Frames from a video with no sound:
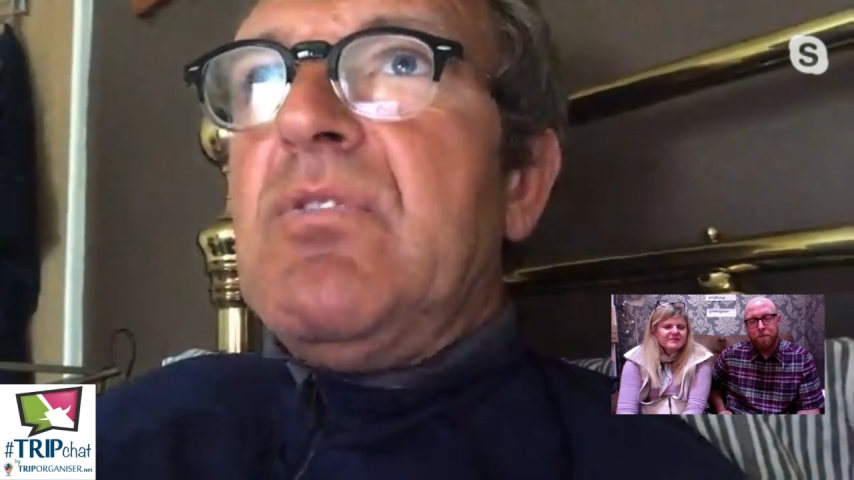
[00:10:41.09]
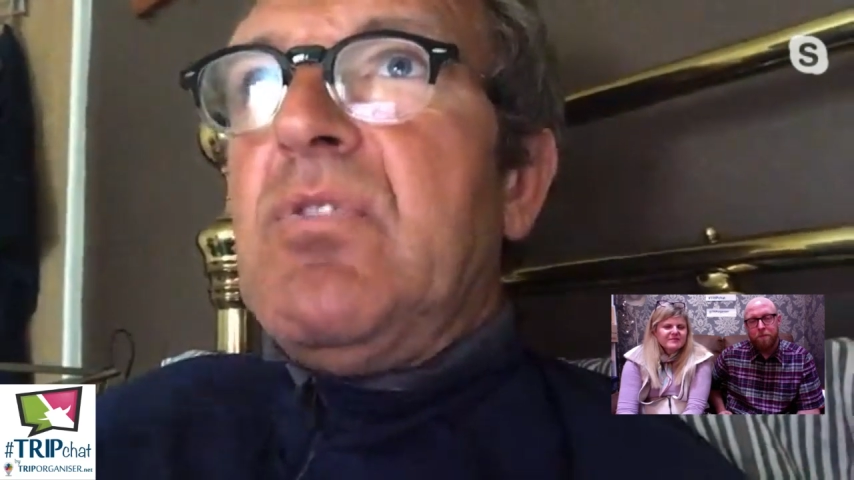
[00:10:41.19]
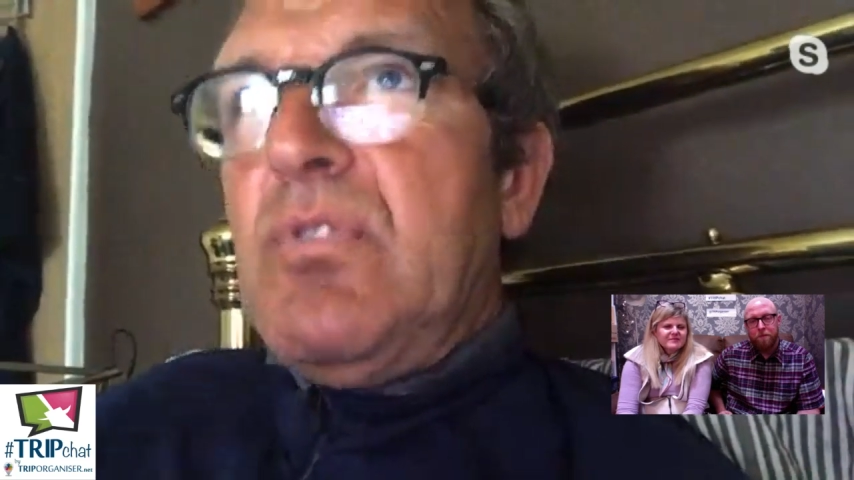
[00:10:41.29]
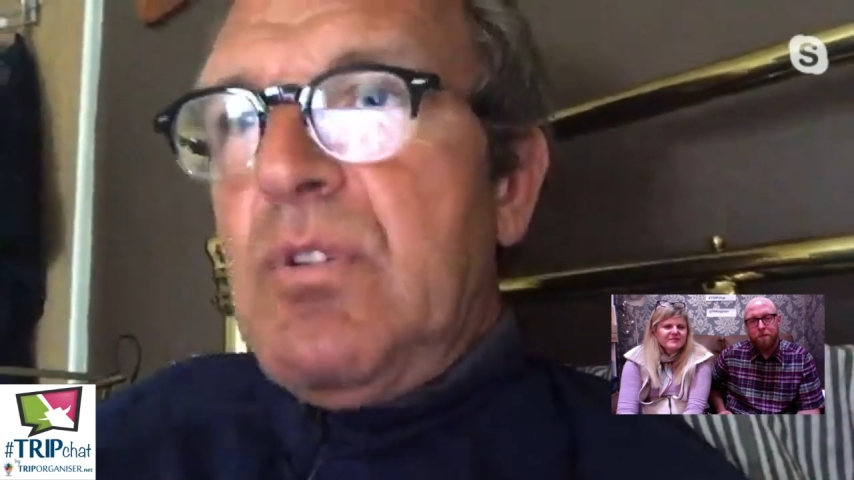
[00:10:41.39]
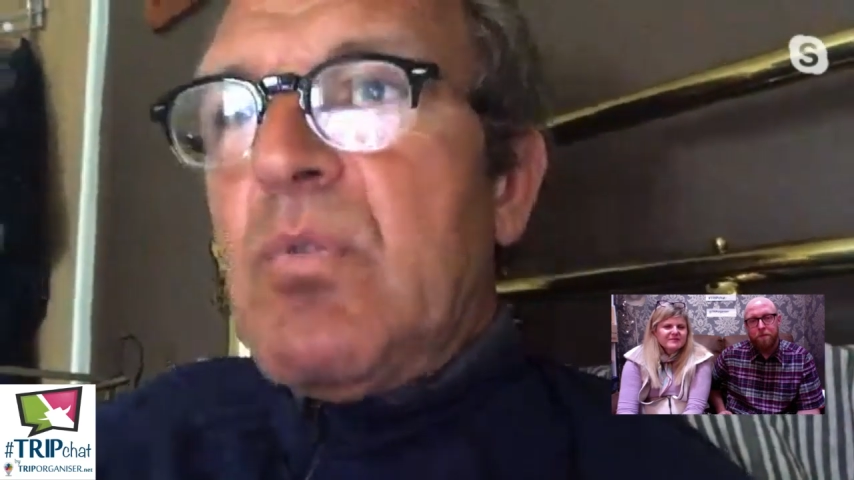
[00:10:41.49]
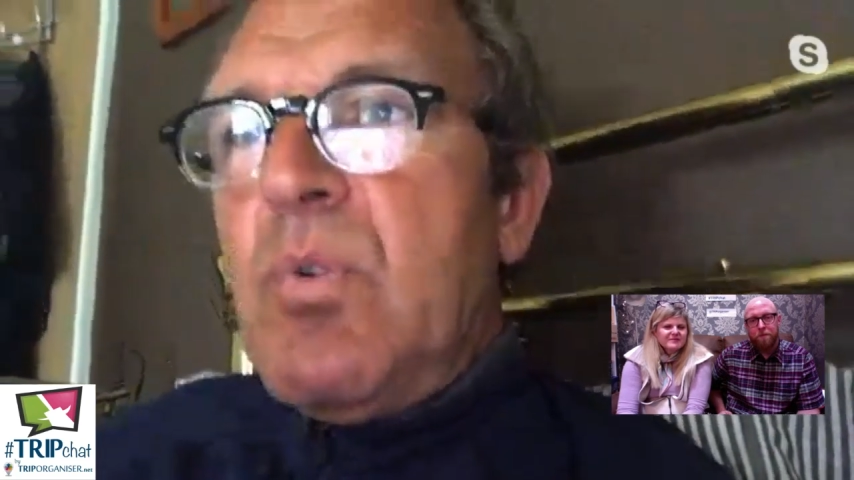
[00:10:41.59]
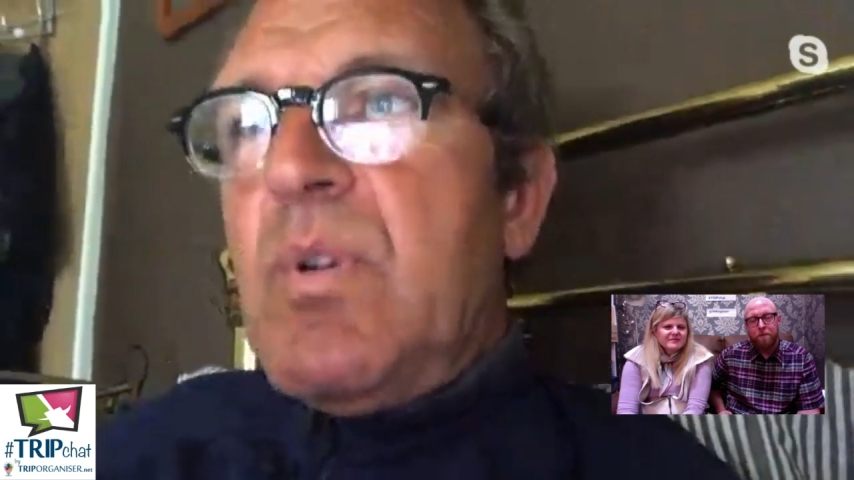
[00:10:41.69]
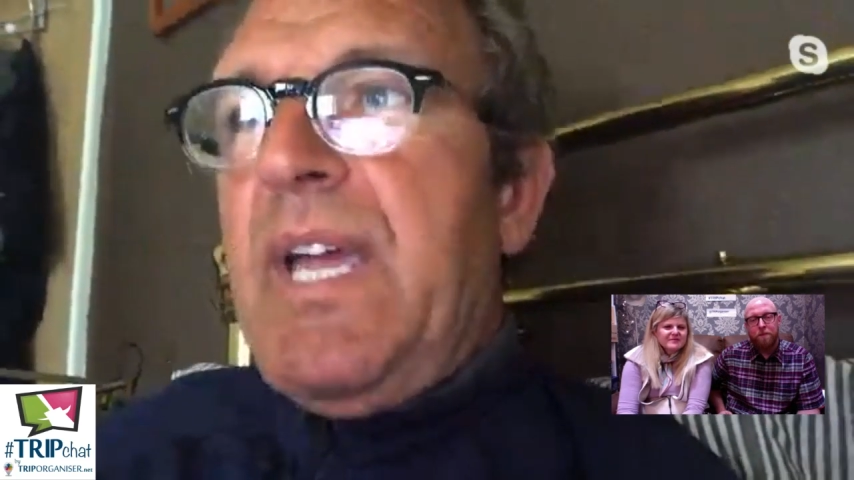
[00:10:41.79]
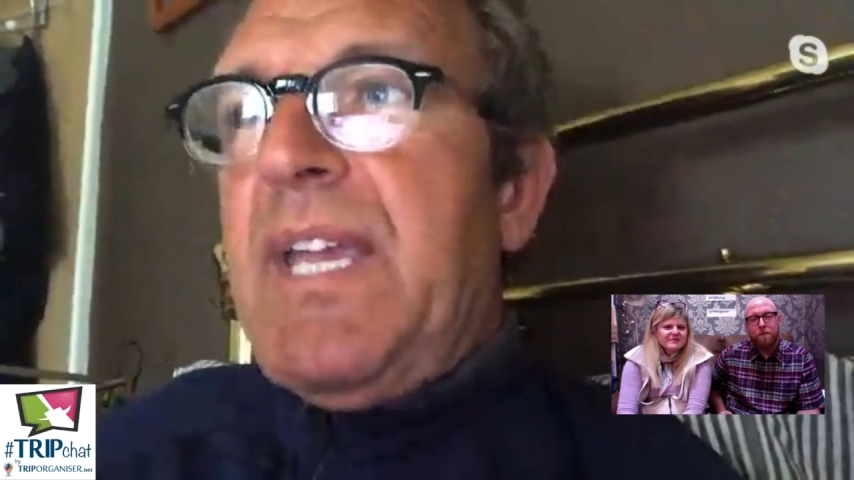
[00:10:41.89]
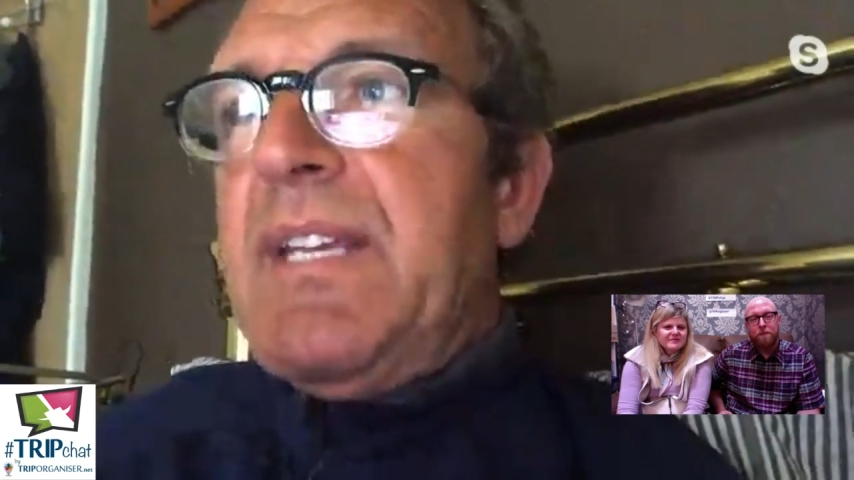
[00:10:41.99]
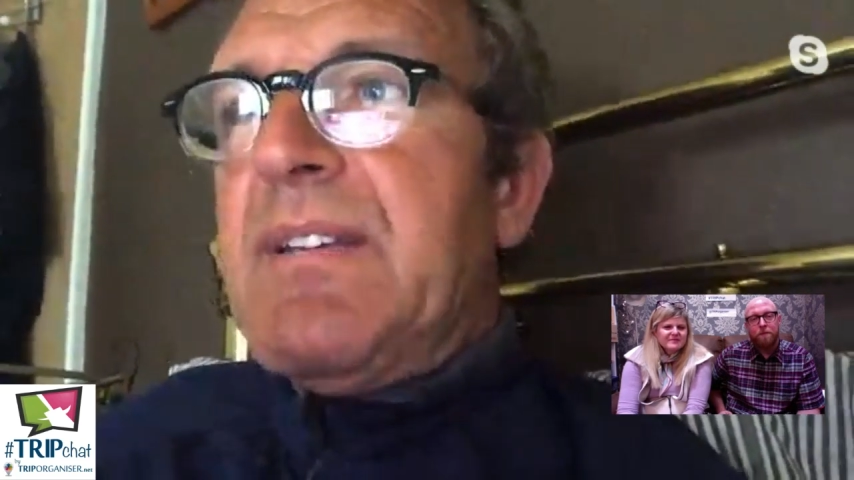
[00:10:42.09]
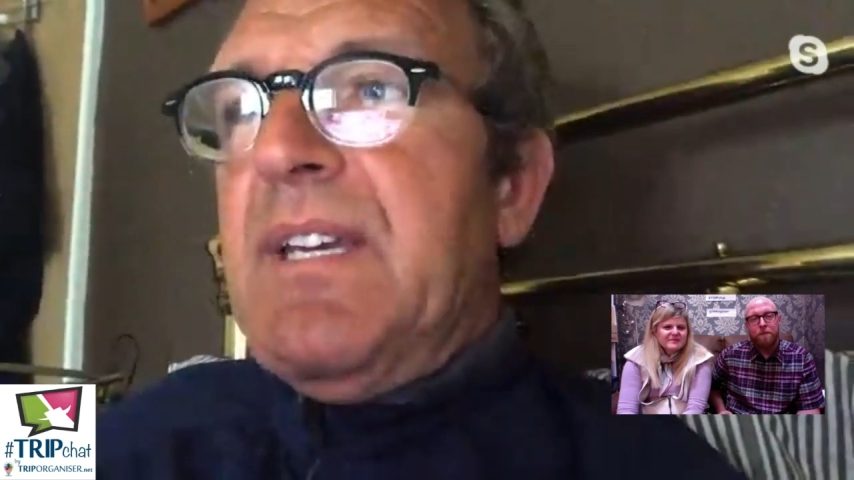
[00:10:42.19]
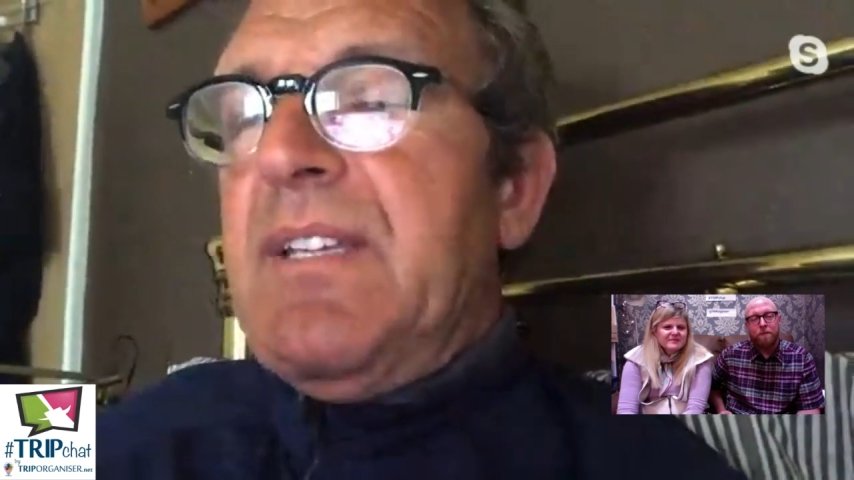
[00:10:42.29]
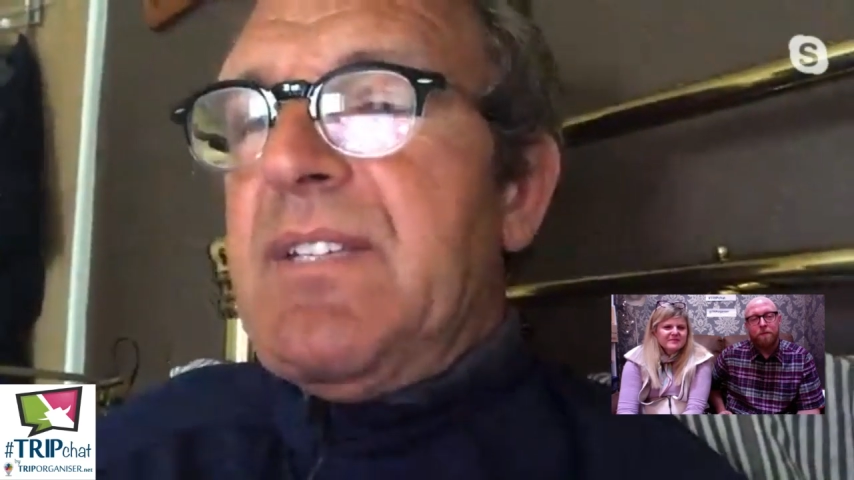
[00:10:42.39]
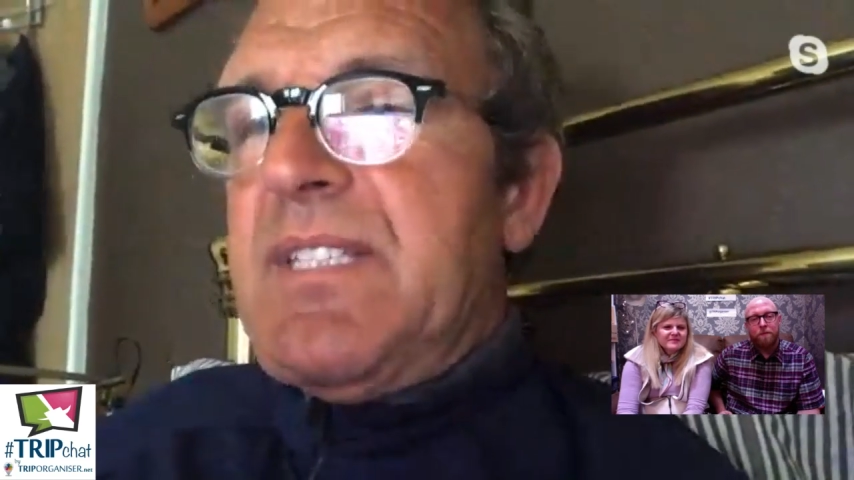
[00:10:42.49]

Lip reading: the local guide to